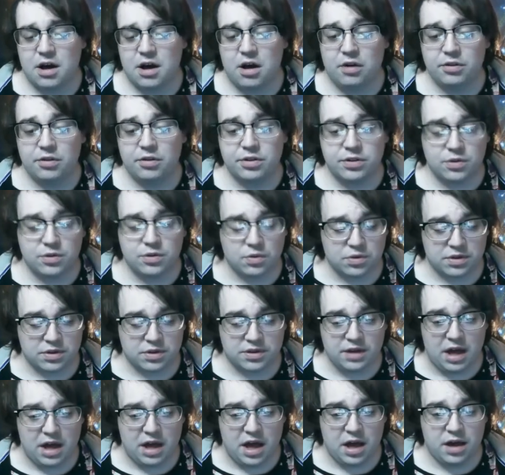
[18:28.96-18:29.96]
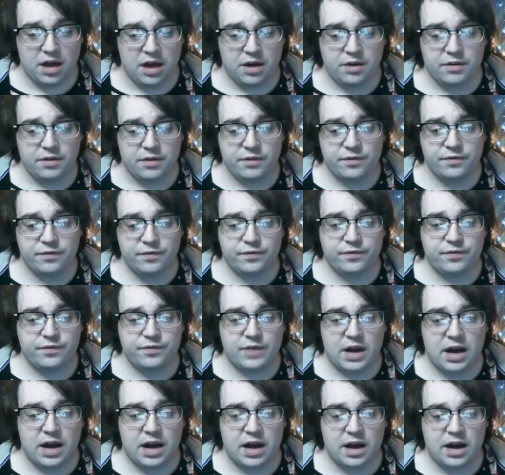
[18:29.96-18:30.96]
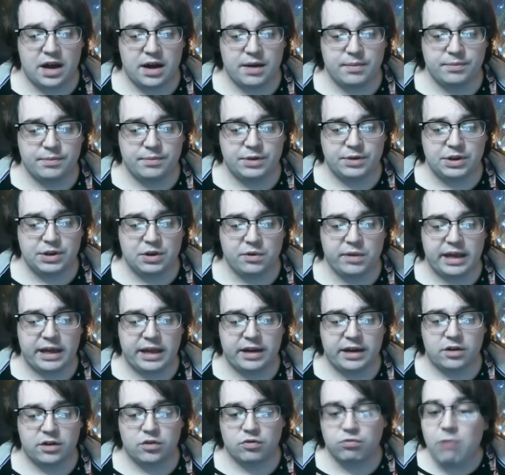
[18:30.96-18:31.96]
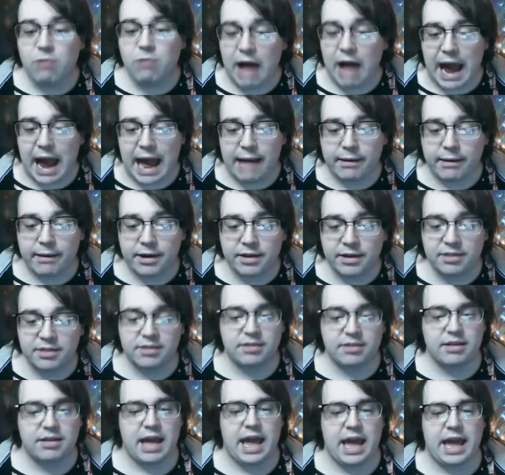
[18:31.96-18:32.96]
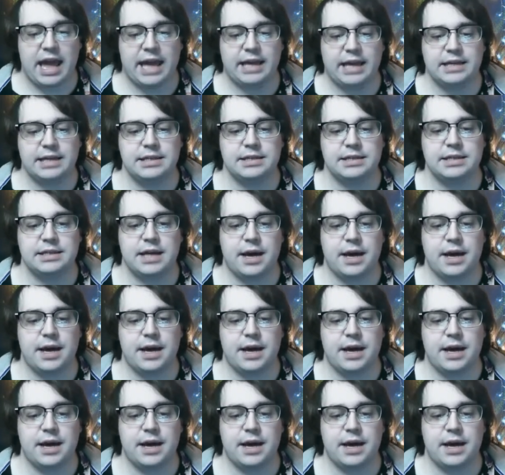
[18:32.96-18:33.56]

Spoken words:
all sorts of, like cracks and